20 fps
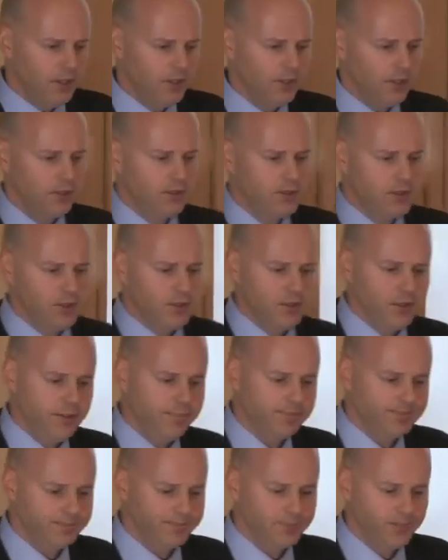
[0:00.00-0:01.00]

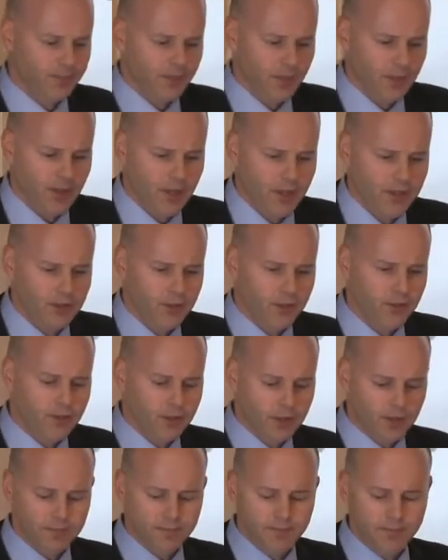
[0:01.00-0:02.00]
Considering that
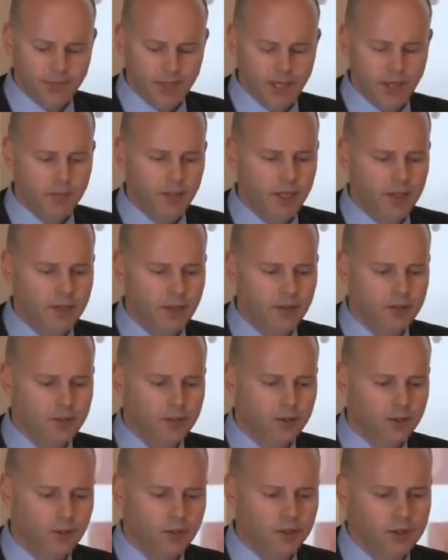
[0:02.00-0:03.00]
you can meet those
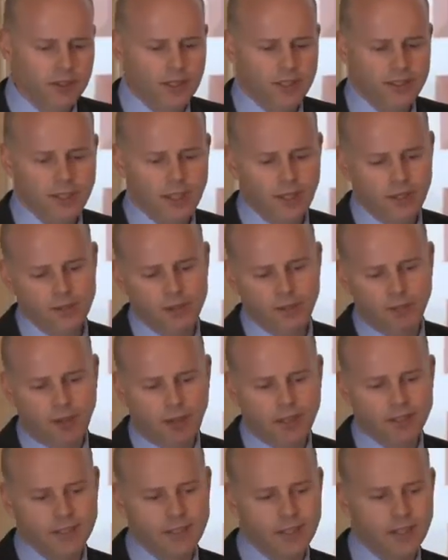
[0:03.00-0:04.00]
rules, let's get into the
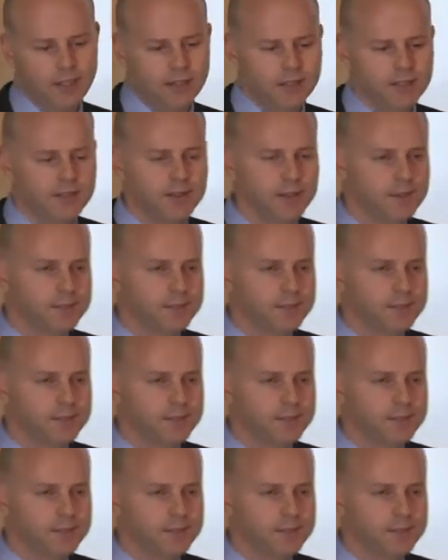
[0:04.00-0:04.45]
practicalities.